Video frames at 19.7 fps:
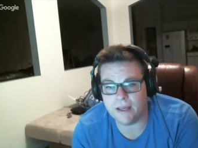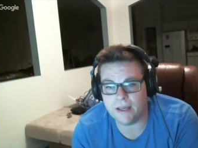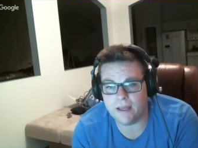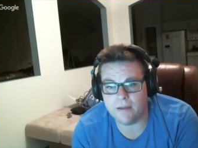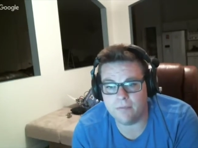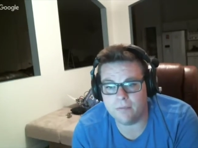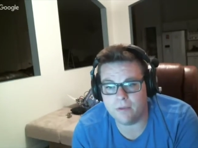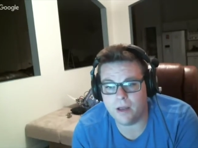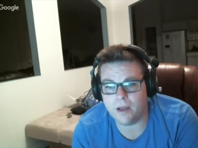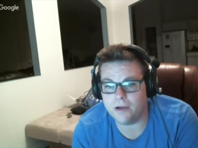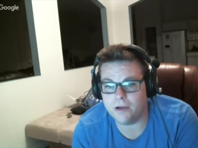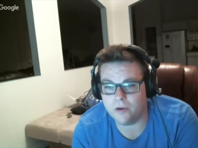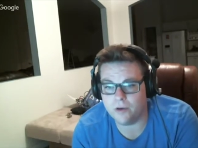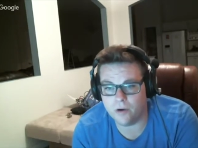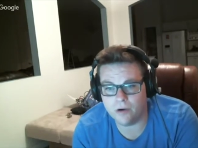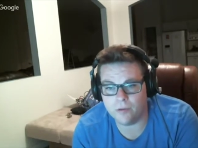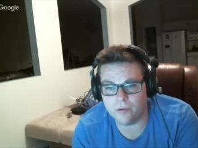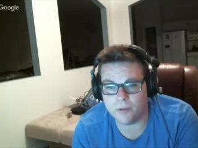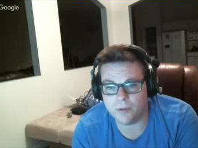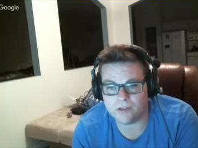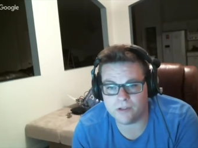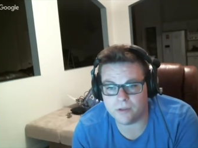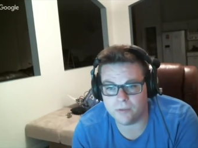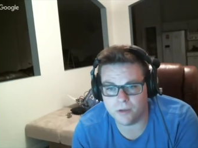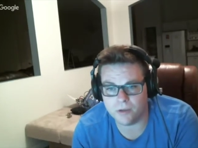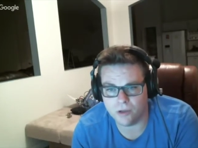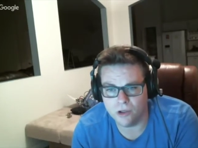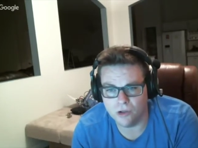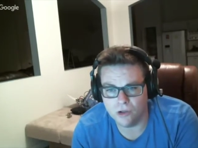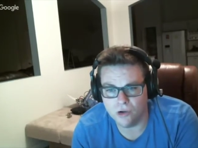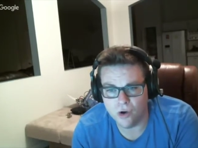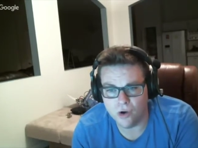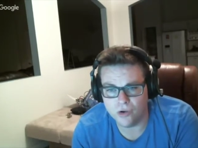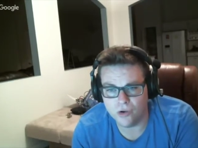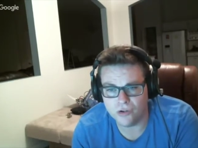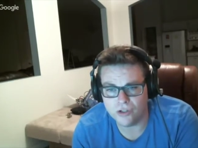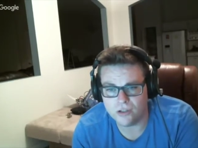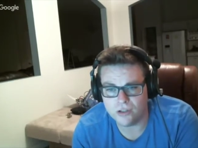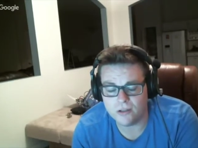I know everybody's going to be, you know, the
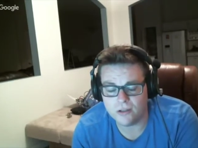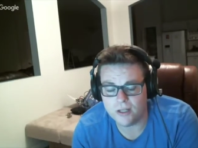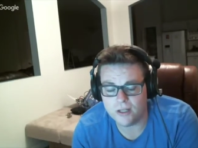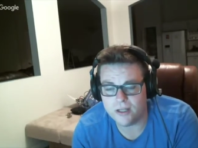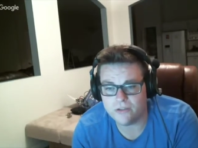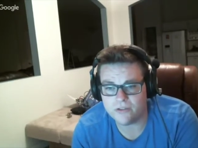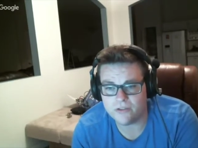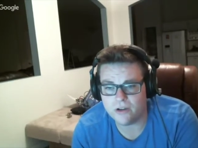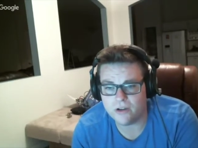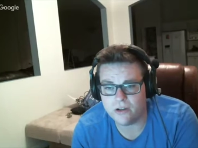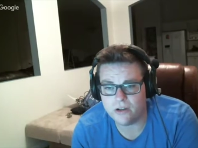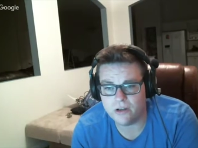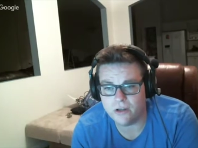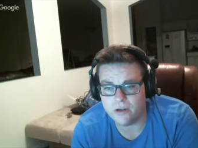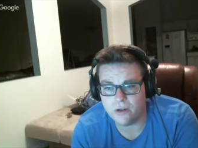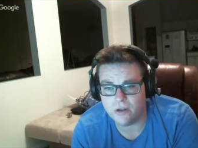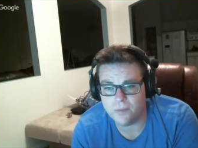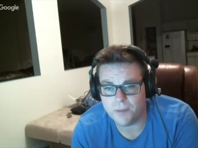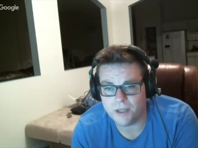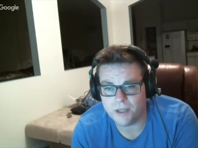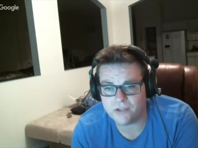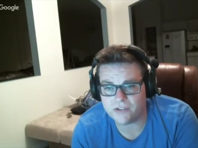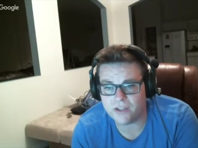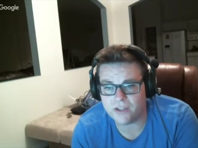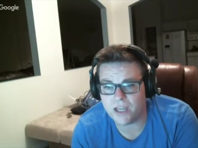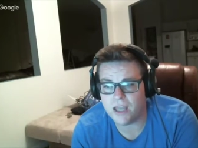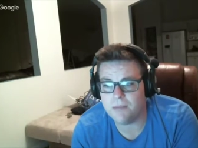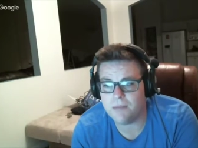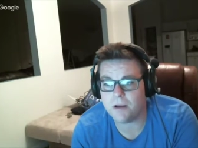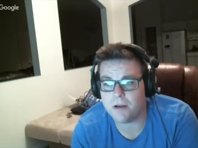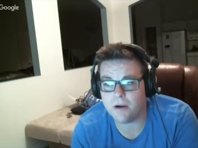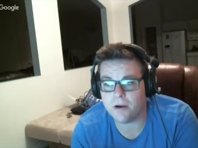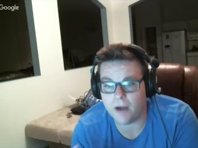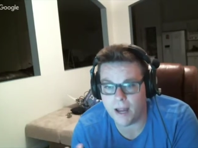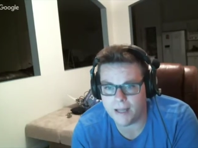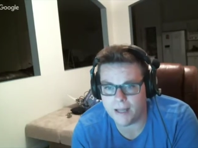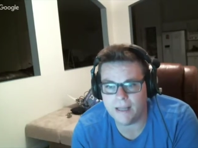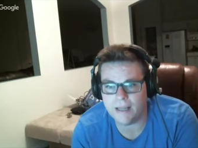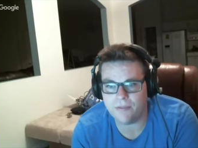delay's good. It, it, makes the game better. I get
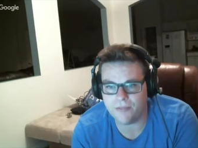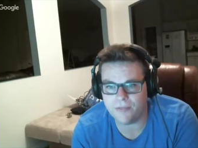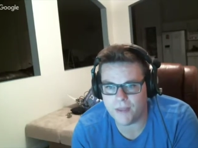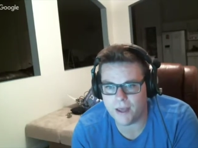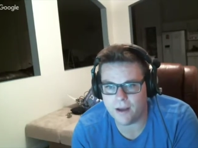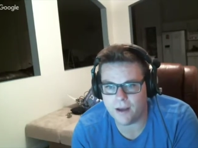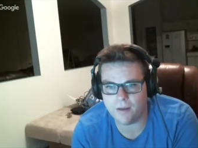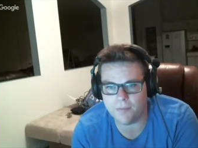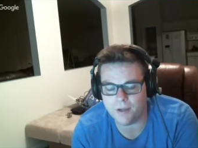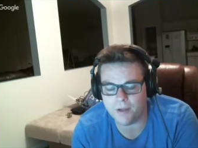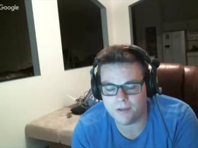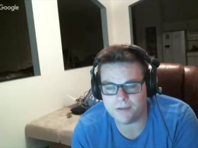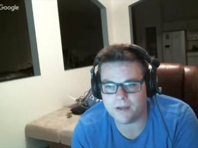that. I'm not dumb.